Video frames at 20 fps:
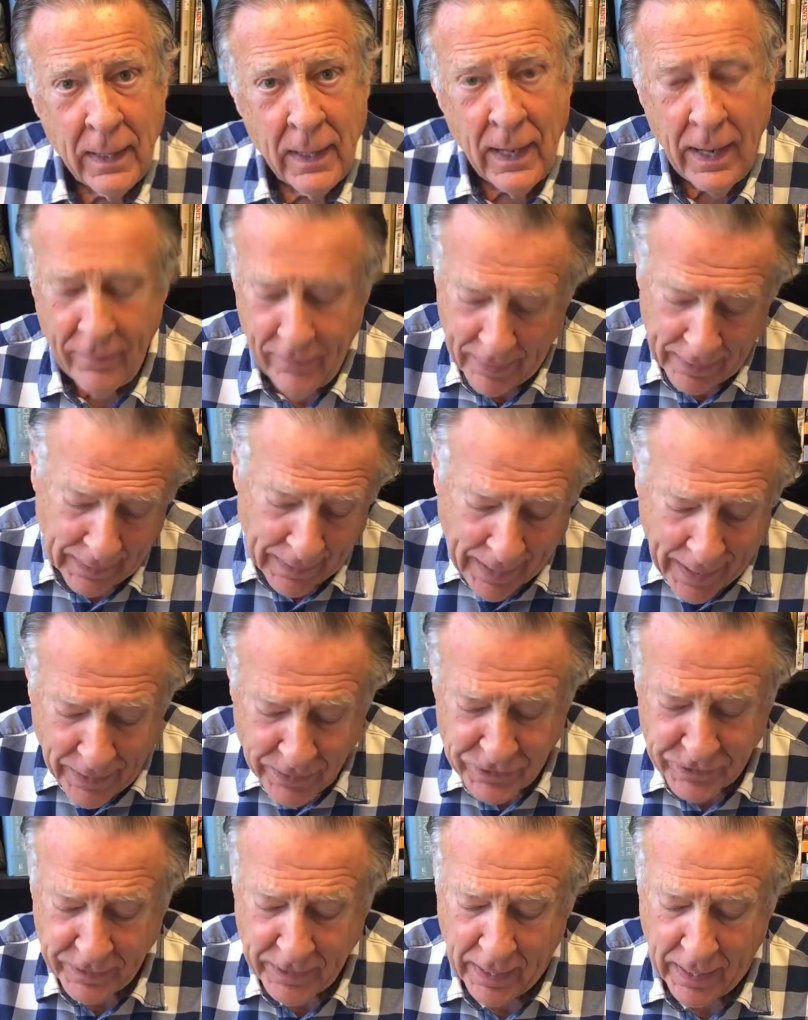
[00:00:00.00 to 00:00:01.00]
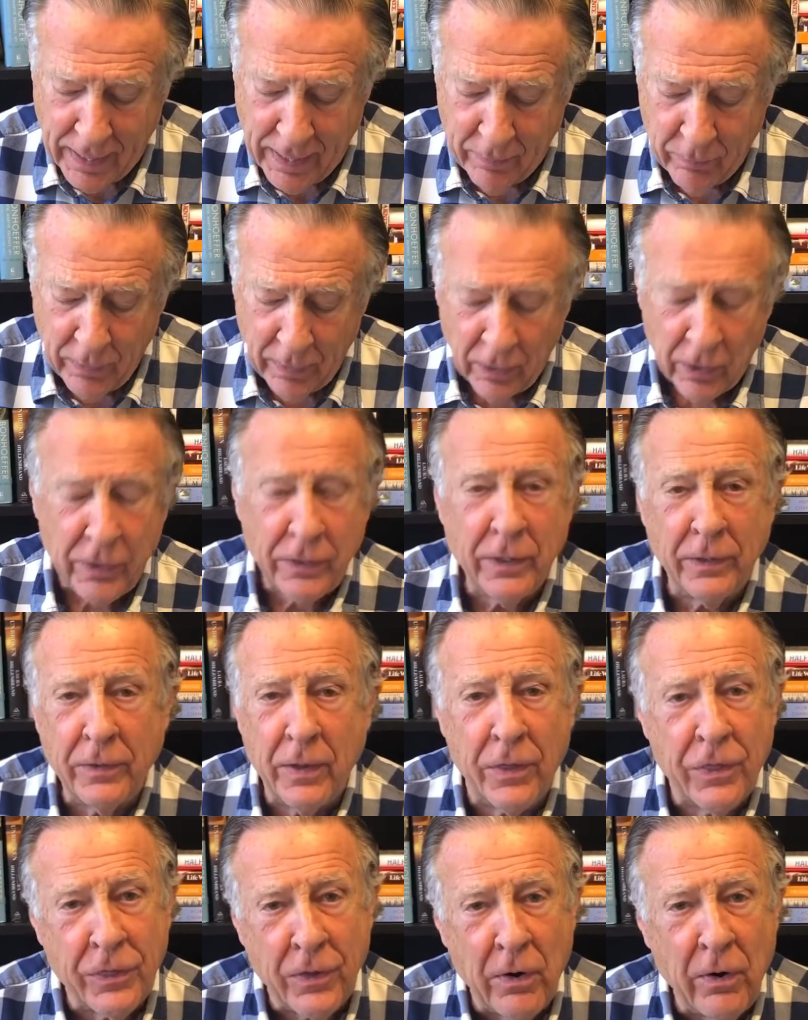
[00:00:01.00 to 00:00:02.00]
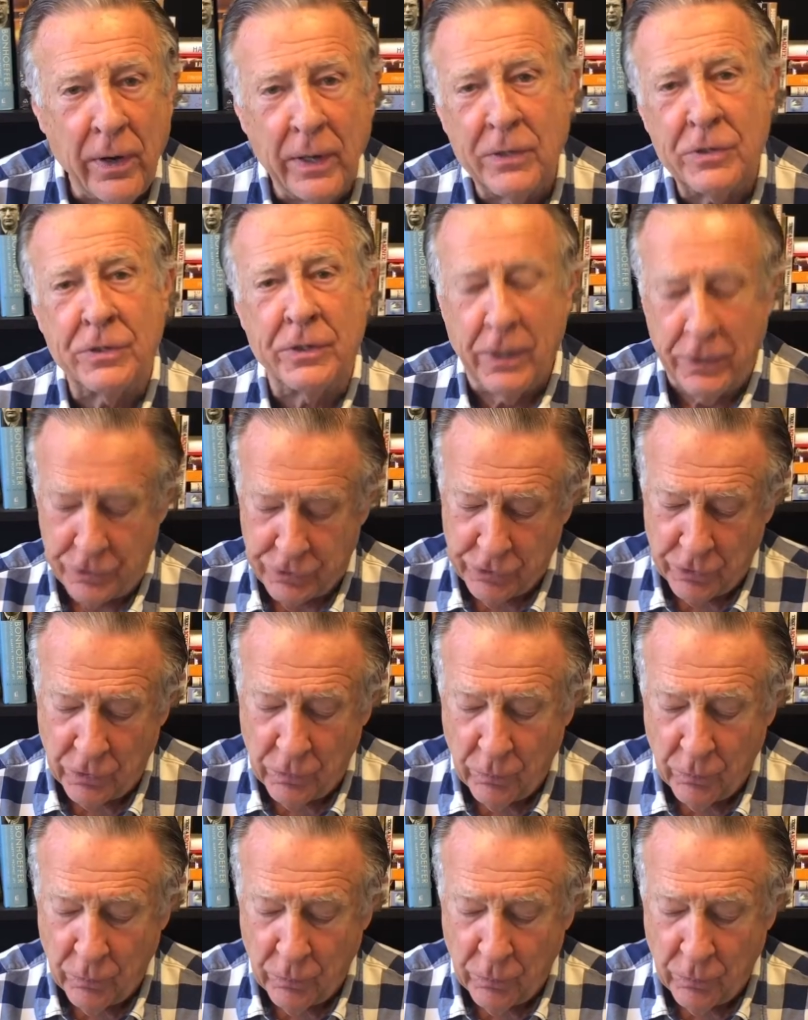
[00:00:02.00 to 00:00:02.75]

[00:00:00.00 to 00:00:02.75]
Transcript: And then last time we looked at the third essential,